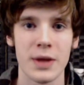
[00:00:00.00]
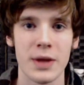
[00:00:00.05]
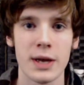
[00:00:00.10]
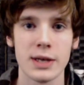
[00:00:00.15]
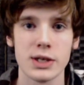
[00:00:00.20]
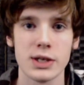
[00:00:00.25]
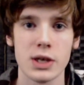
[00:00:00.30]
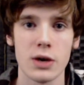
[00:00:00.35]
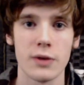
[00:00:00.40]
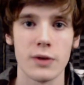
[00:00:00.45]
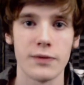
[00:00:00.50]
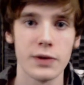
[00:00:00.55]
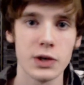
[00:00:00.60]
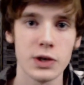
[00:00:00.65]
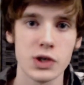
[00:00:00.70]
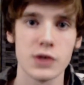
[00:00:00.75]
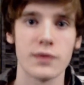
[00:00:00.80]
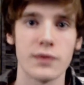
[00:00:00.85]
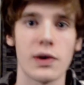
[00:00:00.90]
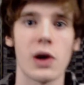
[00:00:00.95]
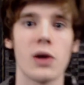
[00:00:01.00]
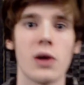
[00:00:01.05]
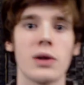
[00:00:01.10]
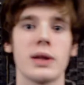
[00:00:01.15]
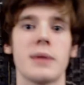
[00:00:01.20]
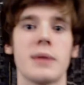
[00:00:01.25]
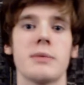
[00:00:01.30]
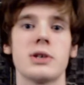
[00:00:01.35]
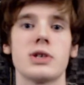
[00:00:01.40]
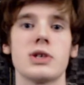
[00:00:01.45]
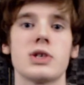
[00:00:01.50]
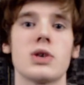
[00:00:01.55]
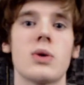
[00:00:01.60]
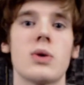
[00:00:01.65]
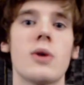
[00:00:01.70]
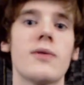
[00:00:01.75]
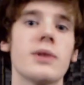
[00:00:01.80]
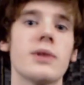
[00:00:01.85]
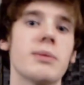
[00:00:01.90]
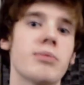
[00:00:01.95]
So, first of all, let me just go
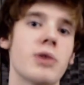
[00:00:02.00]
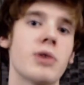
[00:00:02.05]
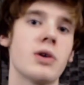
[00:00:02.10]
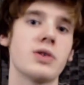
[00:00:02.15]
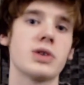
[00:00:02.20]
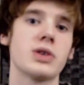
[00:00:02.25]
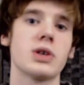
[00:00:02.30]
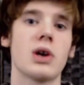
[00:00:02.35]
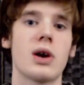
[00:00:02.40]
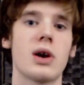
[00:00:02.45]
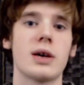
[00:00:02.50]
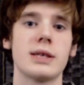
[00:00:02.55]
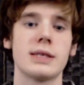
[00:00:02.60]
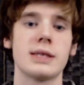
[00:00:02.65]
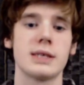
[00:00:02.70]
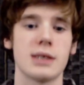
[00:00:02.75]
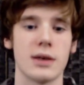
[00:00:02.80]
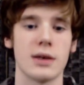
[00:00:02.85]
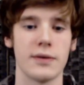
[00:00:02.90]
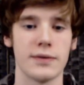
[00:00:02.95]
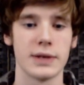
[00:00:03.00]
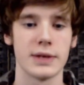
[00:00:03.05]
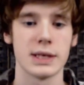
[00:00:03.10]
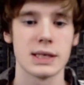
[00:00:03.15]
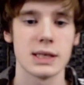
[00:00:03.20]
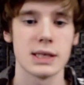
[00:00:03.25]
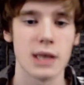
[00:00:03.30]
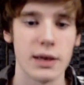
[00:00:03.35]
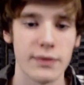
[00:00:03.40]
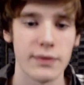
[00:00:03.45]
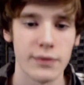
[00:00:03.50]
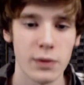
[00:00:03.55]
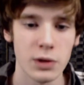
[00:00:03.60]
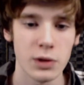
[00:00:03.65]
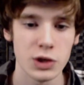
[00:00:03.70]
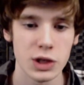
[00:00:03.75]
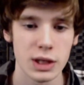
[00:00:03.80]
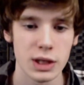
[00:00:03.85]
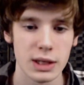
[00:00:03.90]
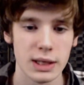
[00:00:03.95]
over the pros and cons of this.
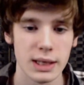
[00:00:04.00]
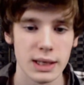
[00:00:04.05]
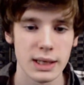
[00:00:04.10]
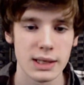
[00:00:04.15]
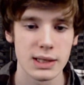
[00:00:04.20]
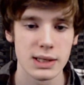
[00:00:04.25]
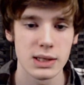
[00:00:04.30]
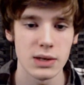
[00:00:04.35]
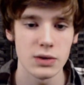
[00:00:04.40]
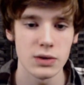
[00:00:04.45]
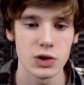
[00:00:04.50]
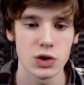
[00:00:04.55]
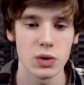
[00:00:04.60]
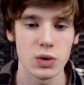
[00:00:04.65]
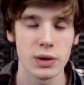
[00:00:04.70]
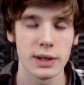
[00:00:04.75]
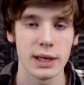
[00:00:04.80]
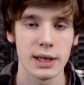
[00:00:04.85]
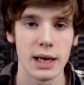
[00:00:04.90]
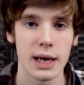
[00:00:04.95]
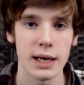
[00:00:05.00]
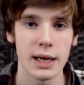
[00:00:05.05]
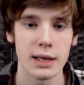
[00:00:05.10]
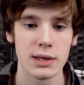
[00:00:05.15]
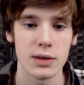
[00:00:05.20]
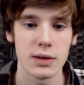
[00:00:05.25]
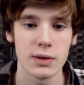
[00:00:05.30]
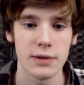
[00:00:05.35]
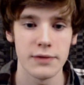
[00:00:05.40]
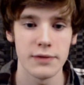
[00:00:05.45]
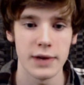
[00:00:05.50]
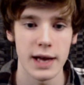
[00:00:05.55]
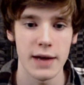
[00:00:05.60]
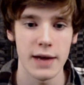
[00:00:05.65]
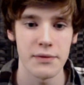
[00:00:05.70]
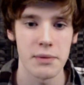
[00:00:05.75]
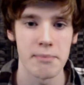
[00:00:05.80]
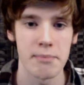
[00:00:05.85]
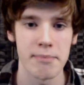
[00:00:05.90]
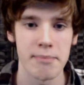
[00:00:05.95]
Unfortunately, it's so short that I don't even have
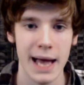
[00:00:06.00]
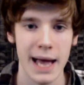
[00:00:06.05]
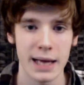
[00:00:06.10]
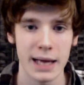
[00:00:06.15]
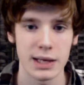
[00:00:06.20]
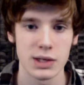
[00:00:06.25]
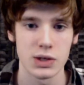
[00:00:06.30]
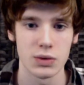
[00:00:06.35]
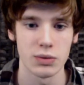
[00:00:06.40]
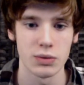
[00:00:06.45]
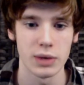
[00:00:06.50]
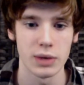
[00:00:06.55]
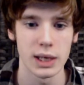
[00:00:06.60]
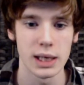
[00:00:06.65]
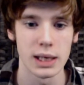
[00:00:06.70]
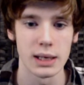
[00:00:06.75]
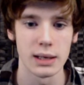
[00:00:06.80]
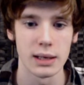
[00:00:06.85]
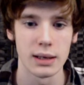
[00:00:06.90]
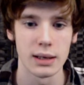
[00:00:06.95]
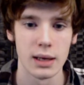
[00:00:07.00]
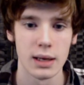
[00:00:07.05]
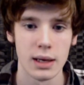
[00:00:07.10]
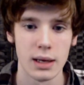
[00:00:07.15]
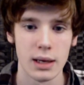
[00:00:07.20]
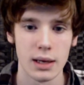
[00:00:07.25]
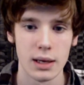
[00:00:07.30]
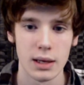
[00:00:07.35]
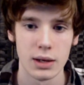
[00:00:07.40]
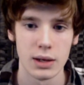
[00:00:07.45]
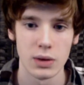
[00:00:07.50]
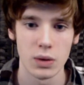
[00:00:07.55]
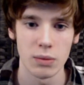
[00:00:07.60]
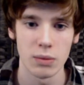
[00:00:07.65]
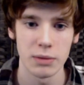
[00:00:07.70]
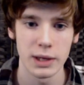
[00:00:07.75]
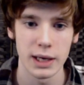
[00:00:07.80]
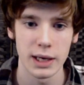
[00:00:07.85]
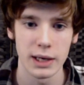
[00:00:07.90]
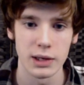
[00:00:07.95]
a back to read.
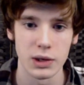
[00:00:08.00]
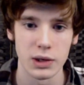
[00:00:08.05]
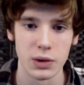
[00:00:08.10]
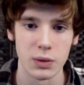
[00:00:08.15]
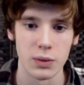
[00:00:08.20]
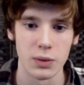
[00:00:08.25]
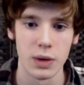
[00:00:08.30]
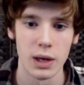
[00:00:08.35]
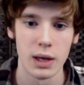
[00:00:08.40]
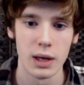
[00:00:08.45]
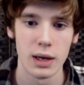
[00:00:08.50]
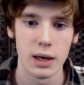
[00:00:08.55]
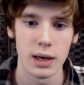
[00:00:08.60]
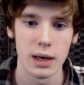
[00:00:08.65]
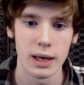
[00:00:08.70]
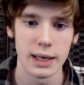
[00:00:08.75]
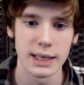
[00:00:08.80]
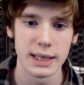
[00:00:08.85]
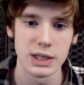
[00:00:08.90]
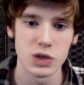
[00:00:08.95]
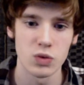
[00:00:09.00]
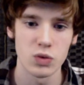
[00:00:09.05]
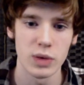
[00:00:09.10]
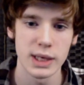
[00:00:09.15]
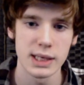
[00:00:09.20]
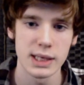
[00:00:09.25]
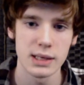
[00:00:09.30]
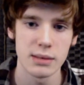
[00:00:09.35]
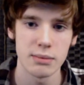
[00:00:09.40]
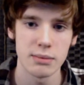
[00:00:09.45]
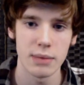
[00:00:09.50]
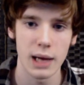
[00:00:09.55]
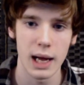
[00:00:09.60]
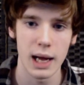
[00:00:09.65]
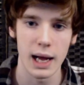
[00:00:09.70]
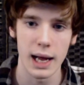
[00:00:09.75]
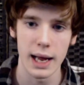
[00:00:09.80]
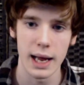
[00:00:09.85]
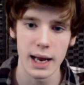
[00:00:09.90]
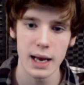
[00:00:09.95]
Normally I do. It's written
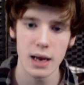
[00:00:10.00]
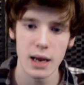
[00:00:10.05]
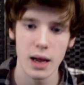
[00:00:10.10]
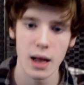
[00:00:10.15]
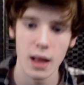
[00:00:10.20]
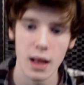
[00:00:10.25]
by...